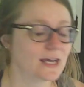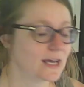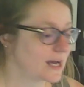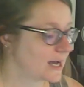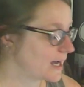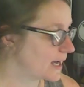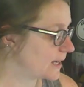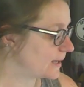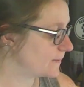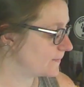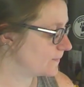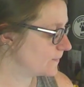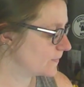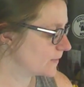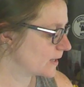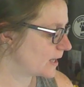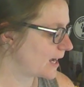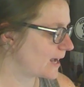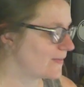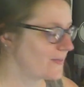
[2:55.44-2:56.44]
I
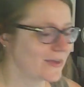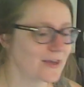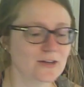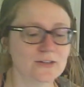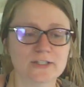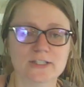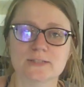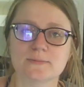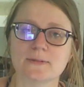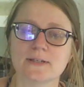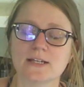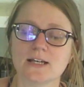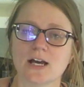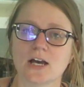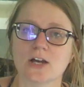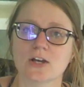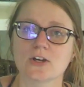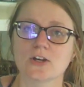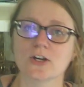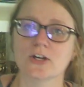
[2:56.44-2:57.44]
think it'll just be
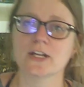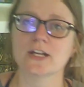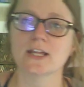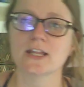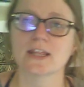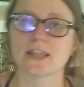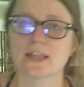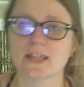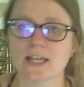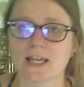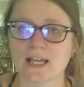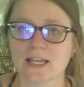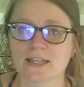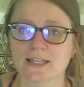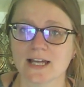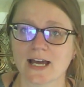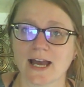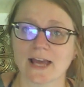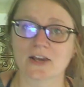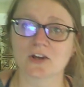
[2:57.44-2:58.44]
a good thing
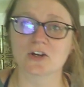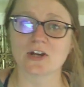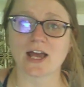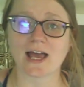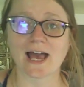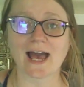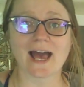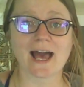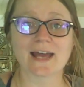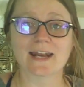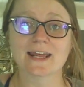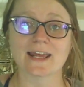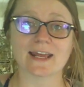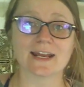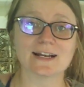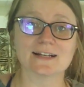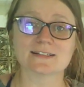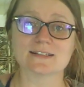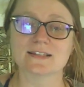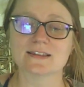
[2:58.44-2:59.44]
that I can add
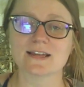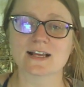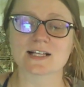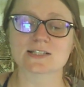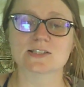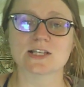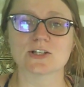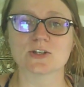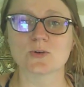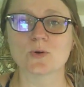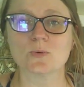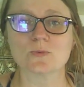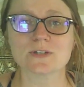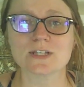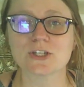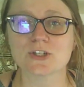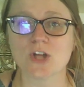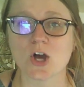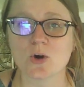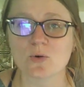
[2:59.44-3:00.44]
into things and you don't
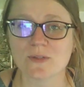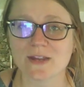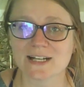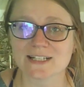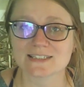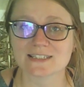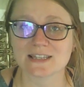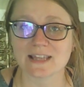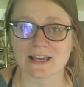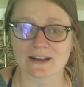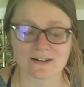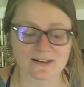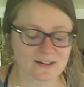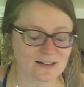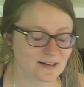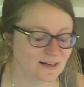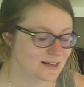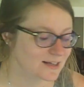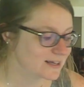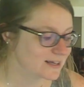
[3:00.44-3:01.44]
really know that it's
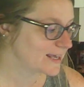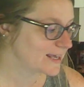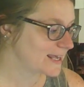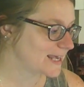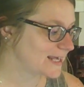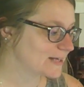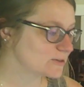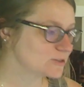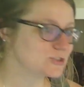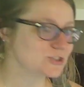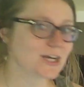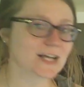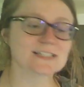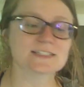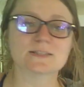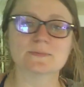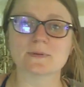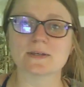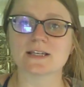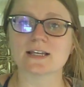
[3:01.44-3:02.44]
there. It'll
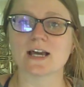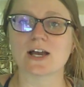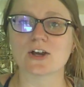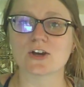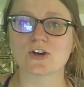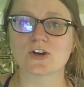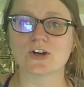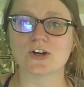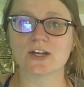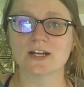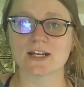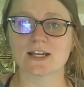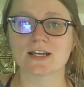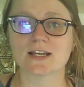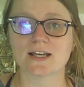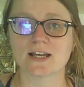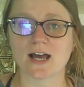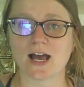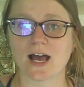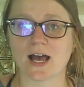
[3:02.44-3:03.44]
just be a good
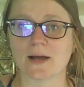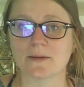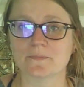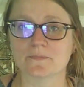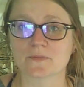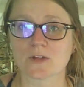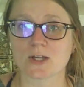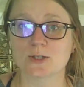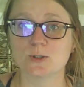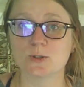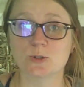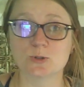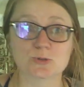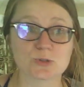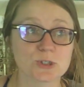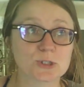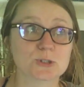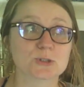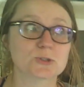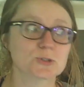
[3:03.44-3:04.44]

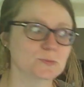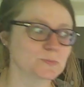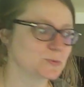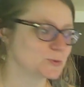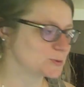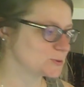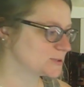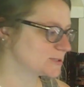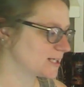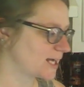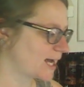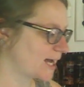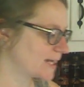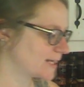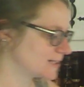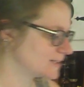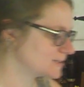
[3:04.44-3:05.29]
nutritional boost to add